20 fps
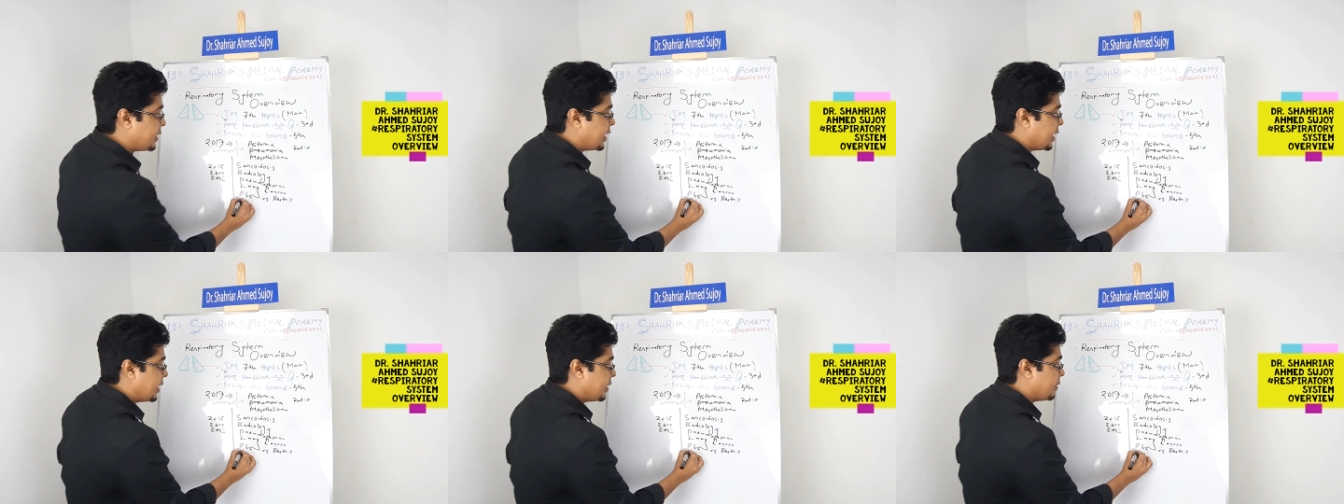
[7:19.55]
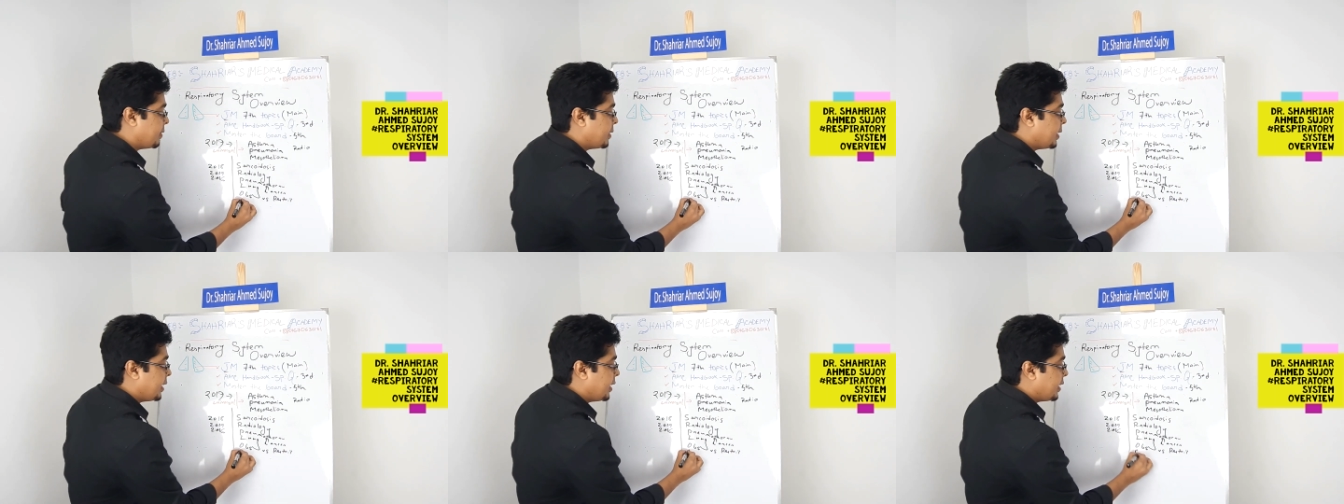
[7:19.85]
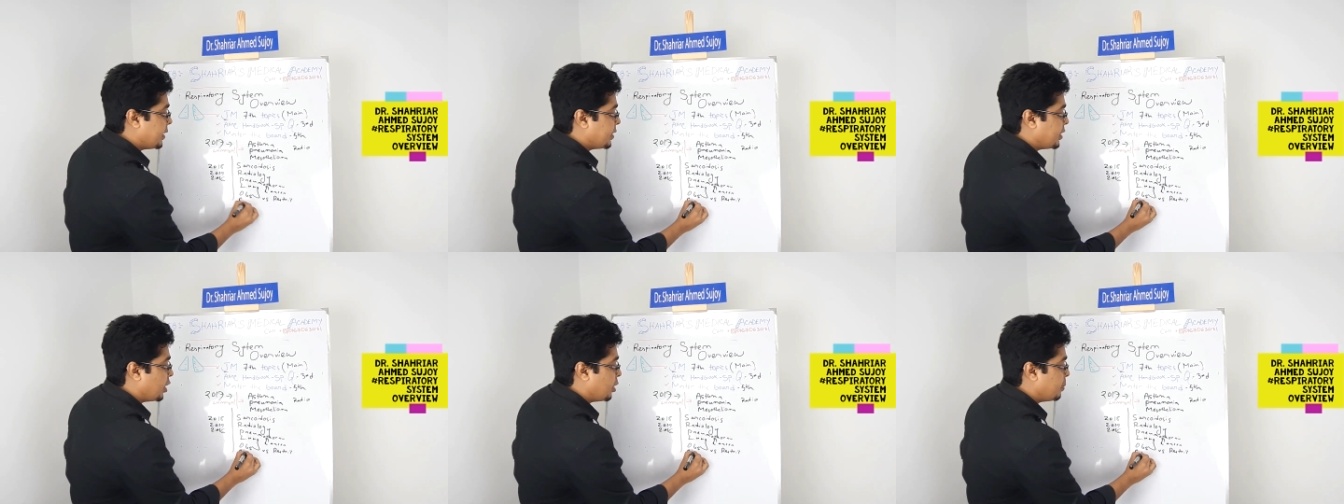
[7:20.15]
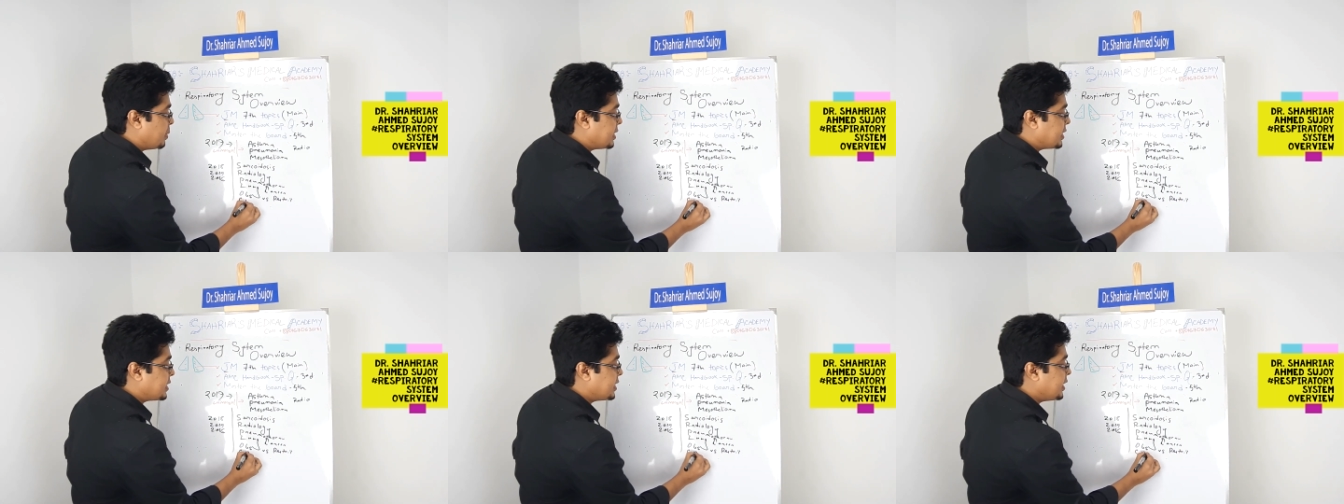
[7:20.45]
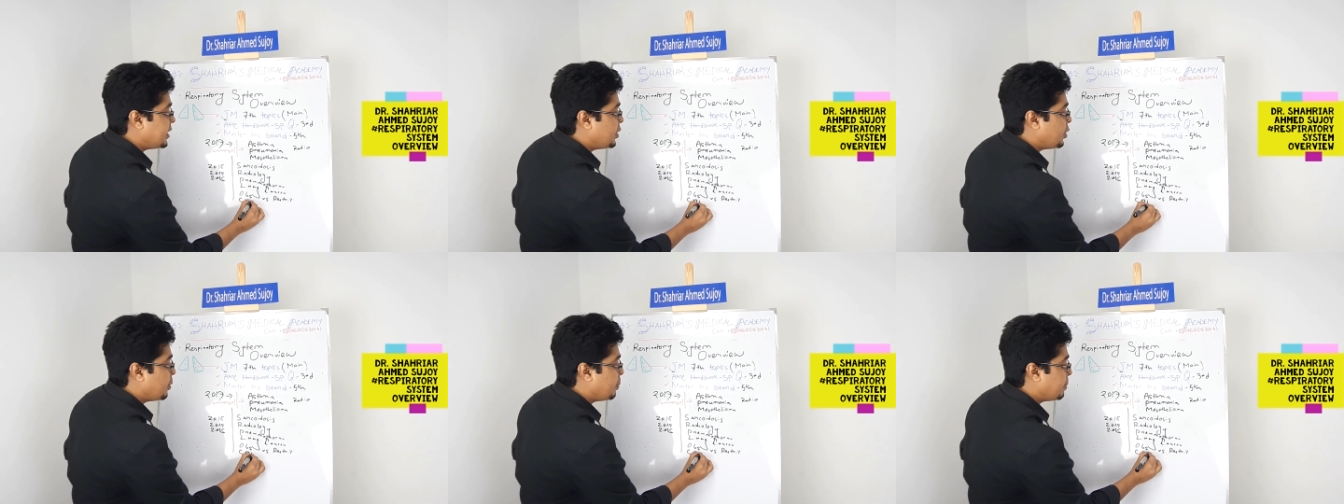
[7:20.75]
Then there'll be
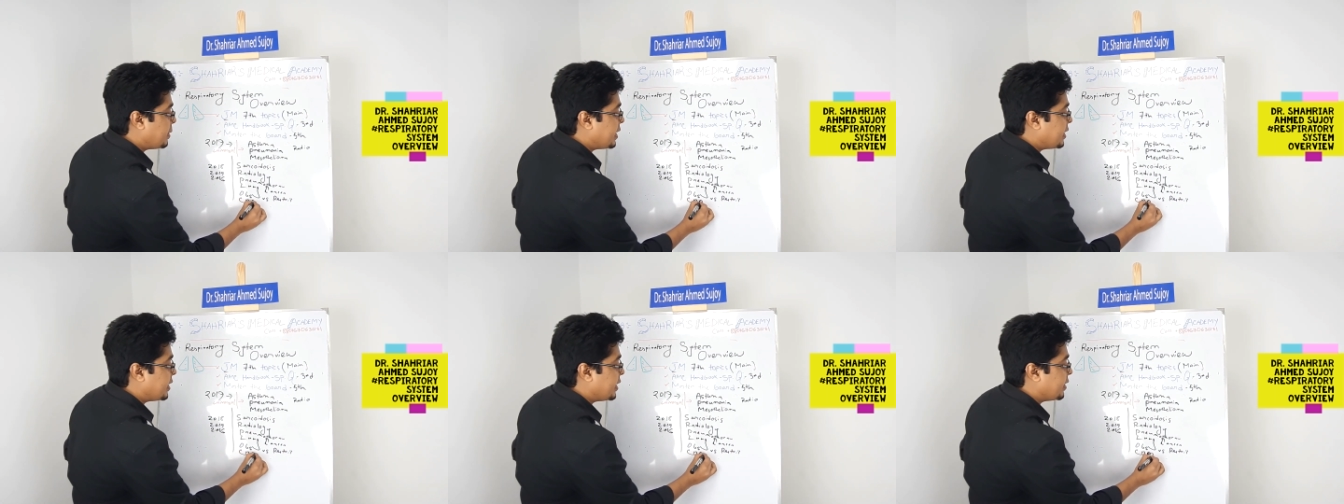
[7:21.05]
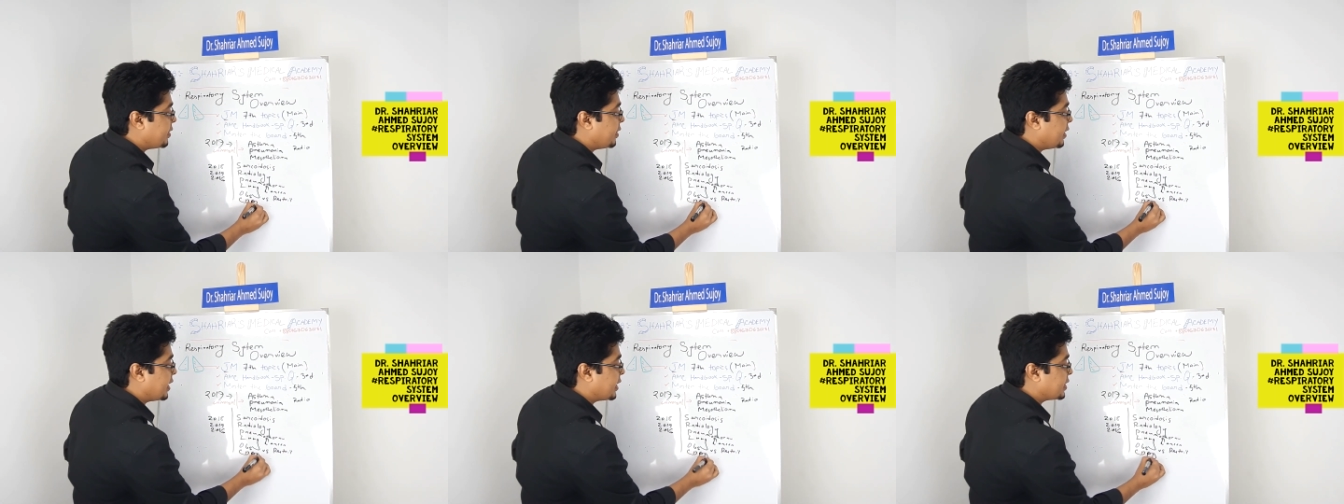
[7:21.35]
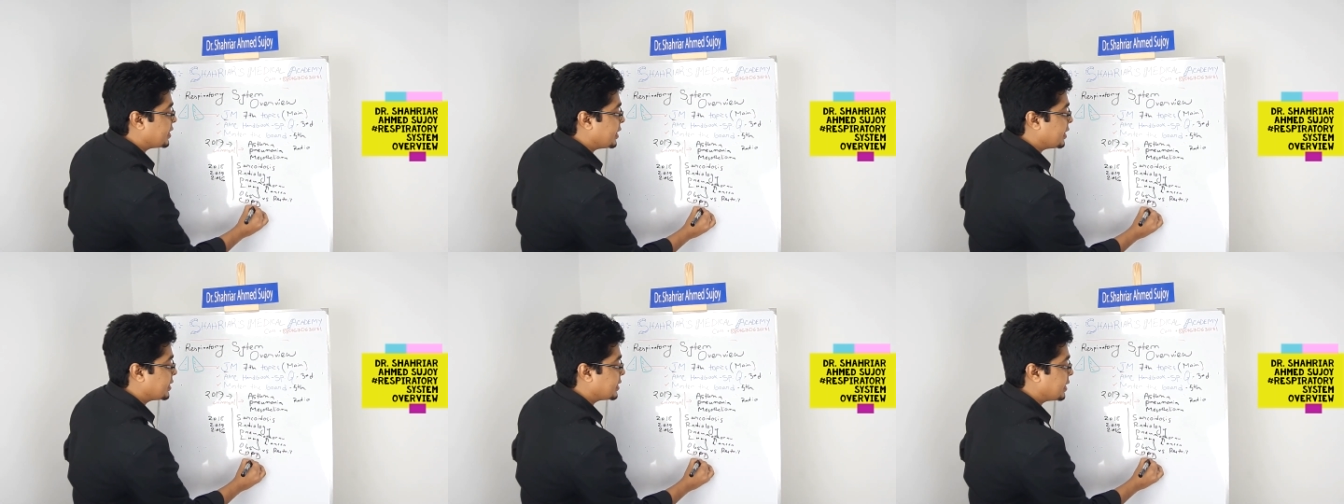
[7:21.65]
COPD related,